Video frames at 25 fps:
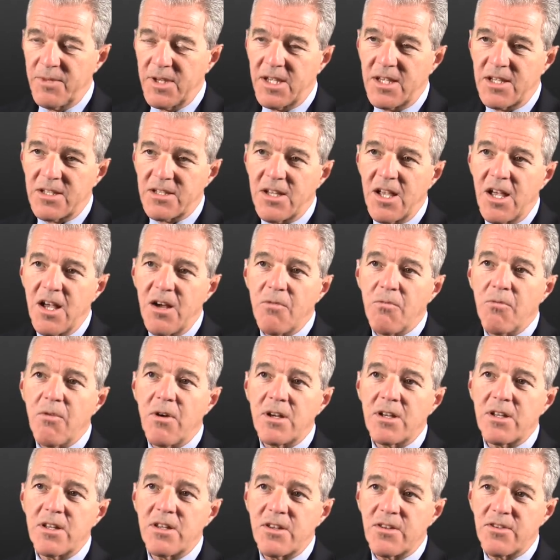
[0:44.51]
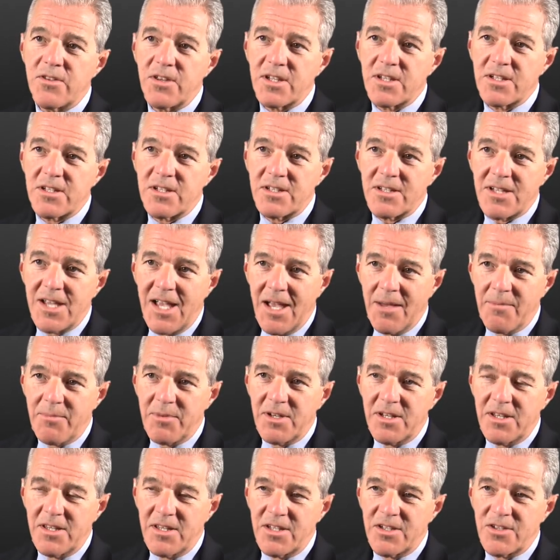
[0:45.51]
because one of the things that's
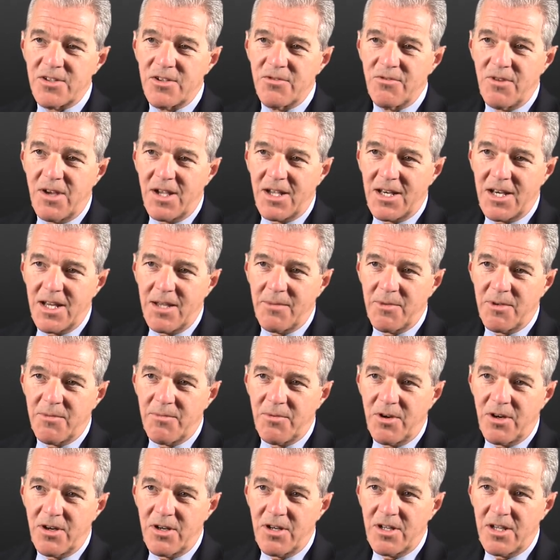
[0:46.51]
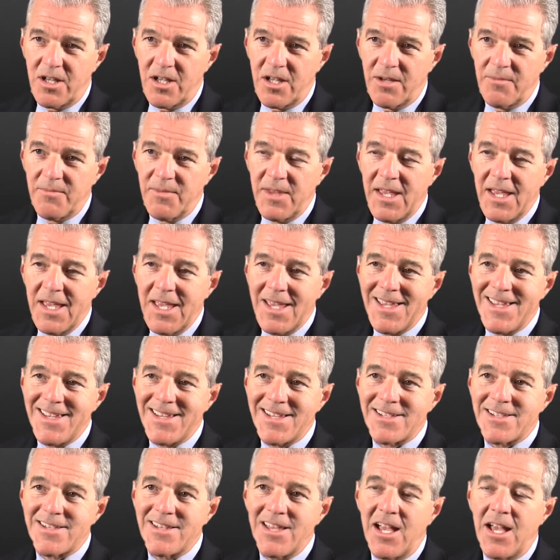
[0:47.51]
happened in this new economic paradigm
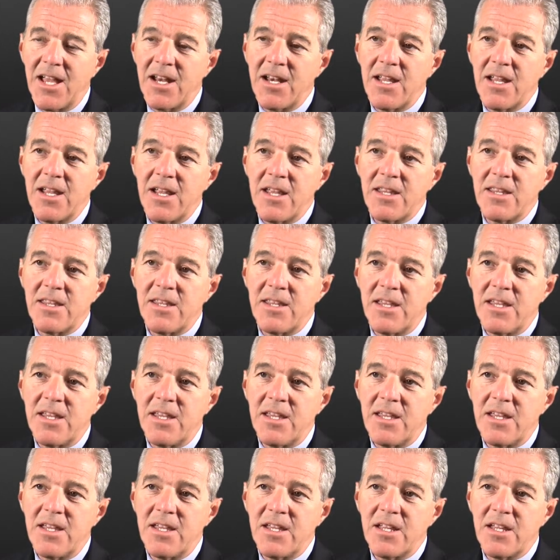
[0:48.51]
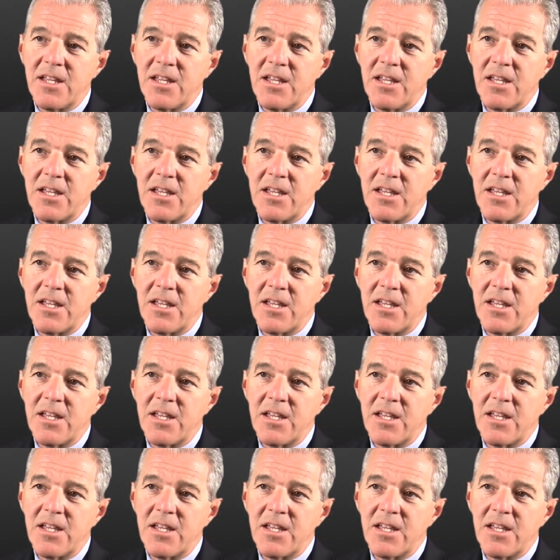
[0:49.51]
is that the